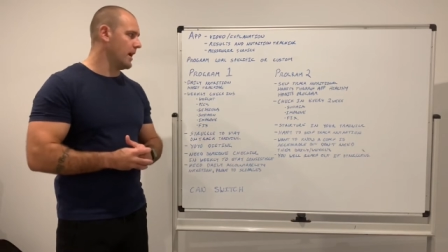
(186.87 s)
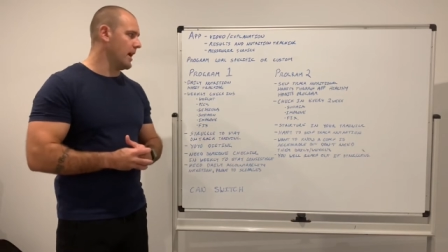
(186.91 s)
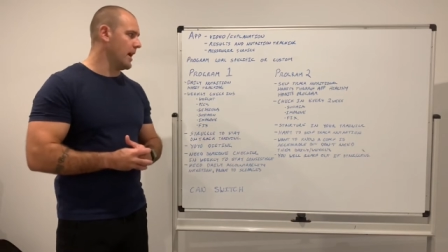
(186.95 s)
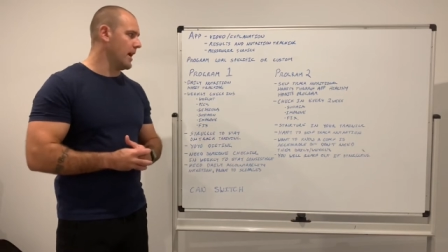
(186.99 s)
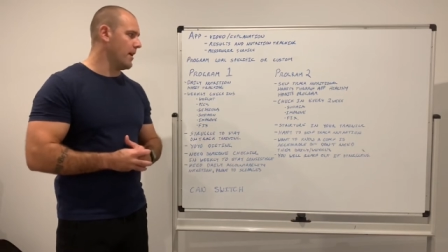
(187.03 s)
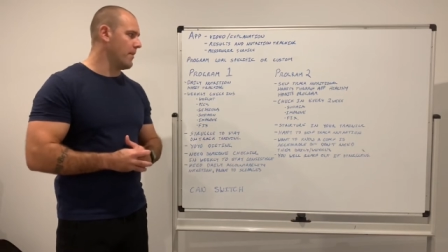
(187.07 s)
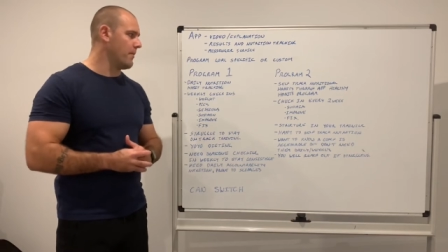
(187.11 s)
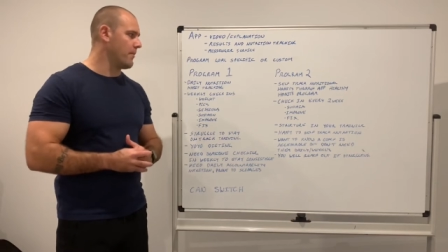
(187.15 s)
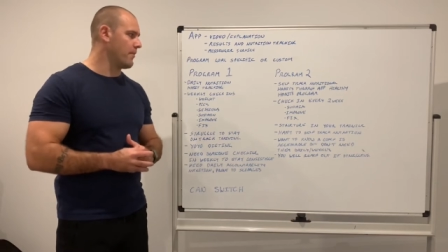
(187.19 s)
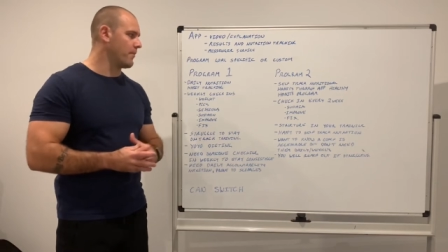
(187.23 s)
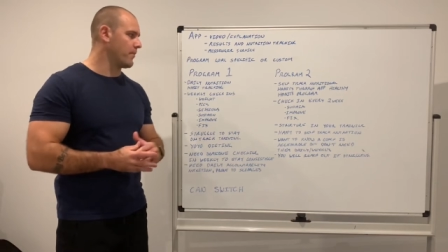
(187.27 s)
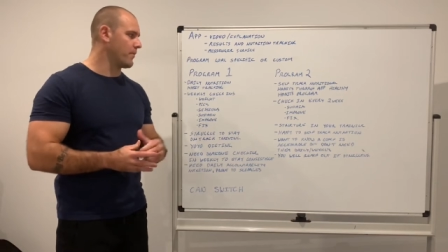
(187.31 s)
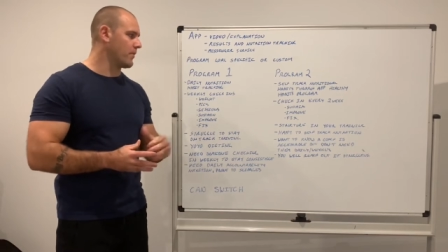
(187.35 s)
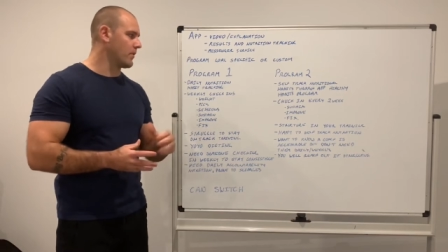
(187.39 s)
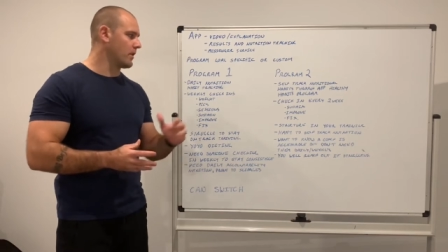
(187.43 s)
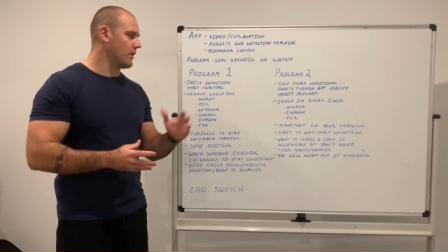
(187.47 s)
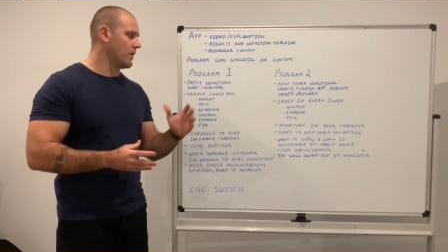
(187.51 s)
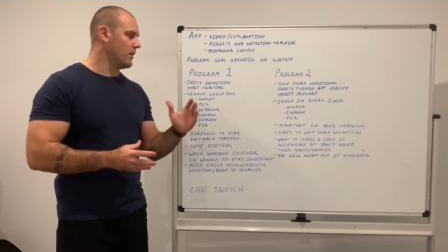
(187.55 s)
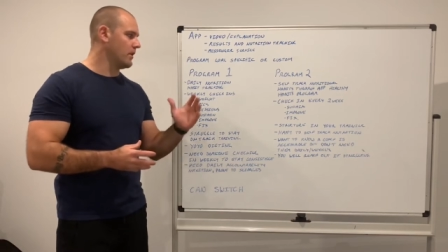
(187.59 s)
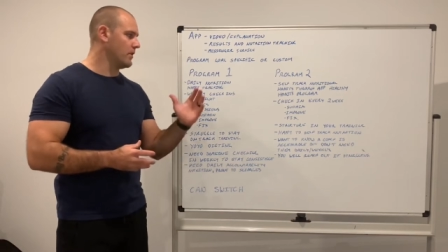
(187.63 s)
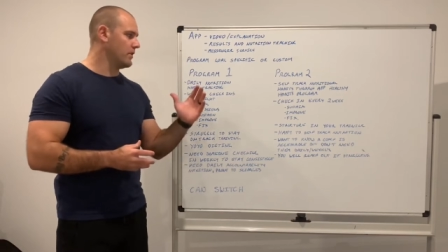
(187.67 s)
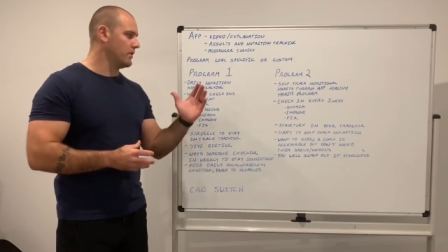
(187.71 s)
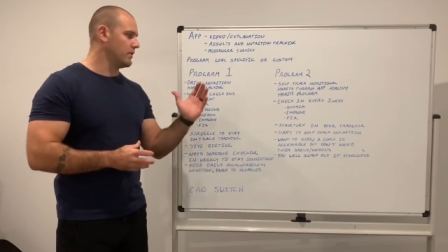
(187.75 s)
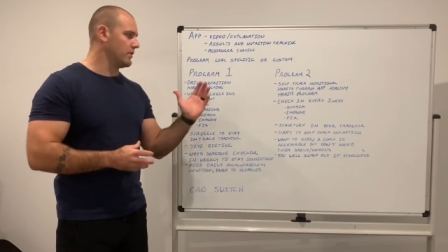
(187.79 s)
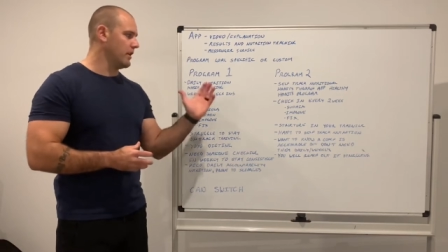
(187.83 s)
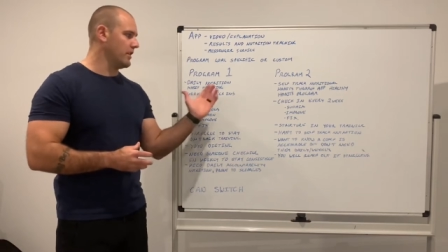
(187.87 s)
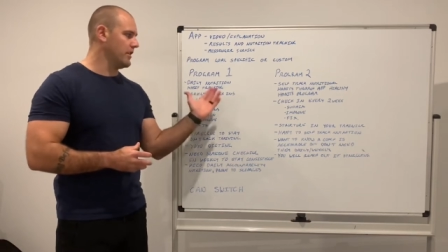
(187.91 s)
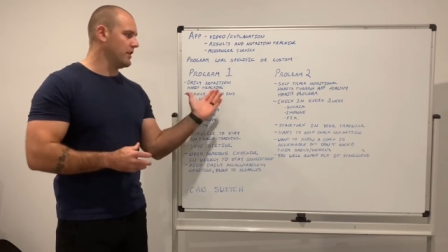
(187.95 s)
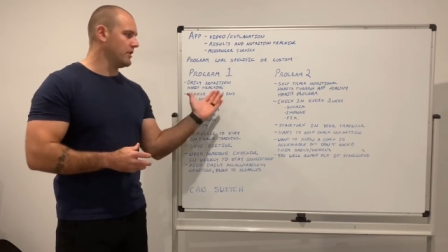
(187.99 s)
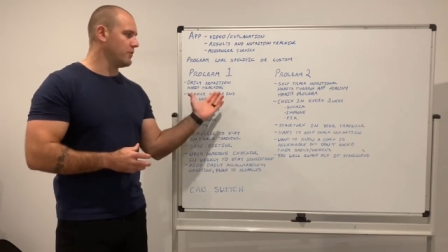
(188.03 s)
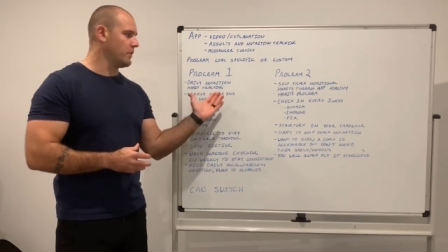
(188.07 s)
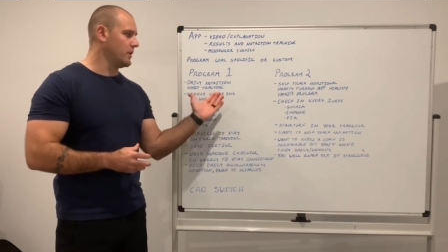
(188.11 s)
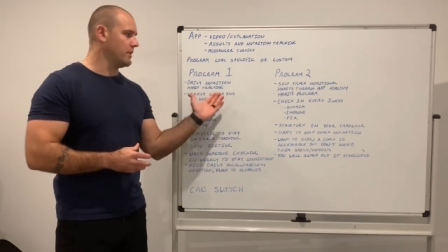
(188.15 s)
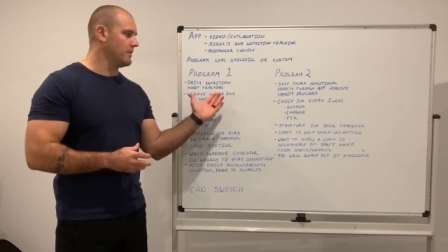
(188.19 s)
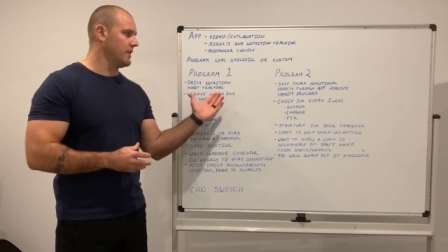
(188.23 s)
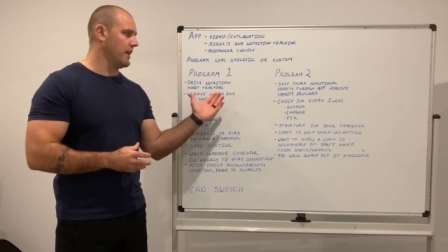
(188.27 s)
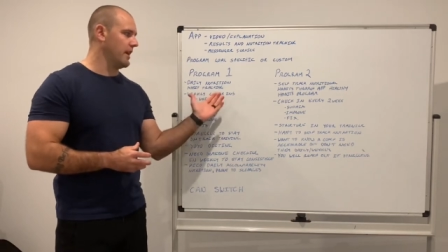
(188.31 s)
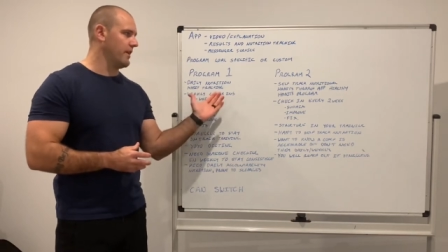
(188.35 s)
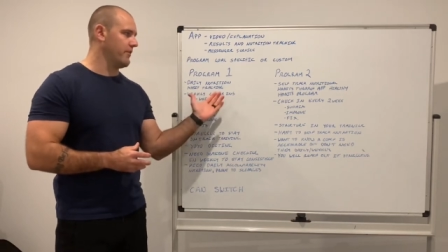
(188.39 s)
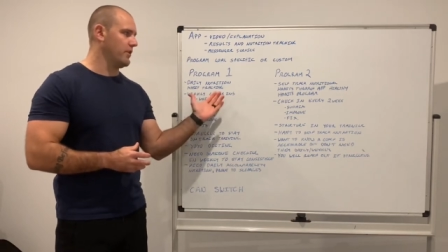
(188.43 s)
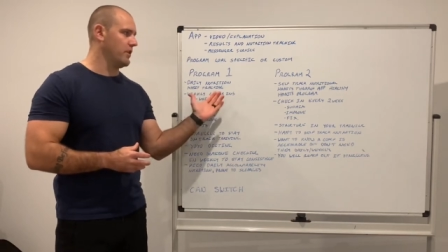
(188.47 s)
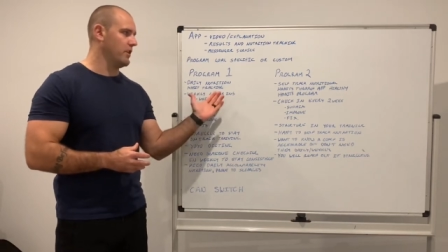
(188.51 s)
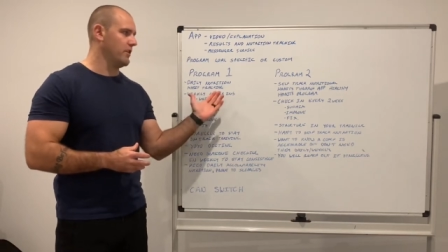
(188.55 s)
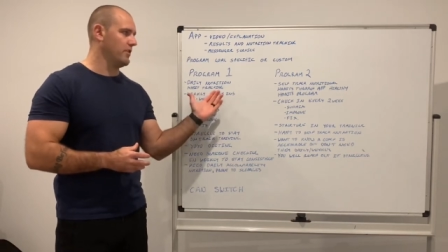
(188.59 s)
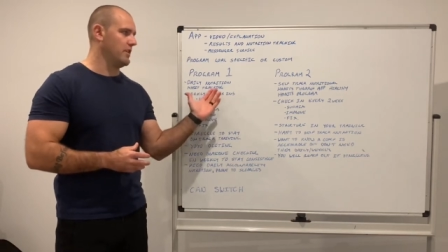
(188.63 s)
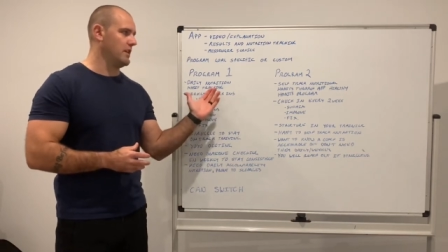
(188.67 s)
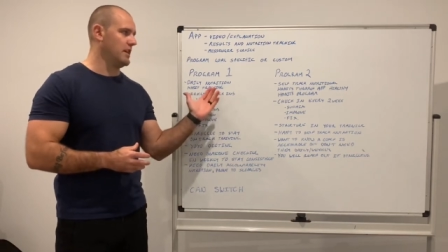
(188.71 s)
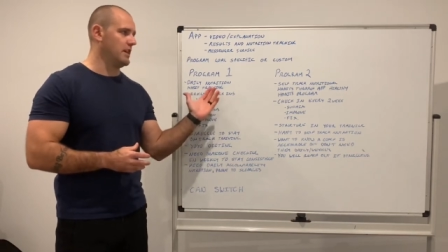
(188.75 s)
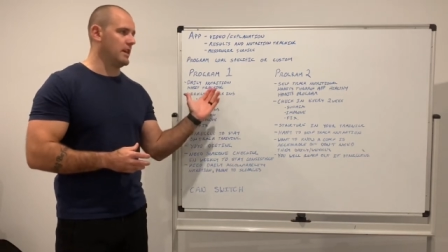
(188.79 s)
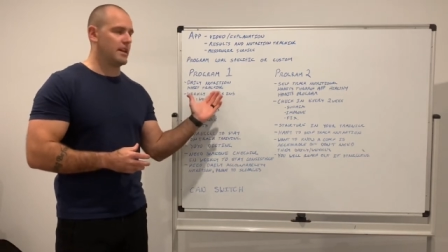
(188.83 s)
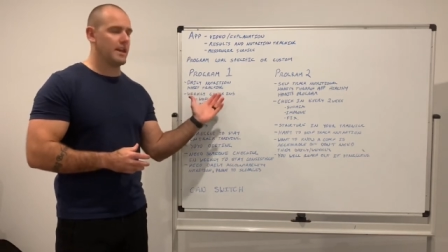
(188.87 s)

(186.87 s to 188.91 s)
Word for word: Um, so this one's heavy on the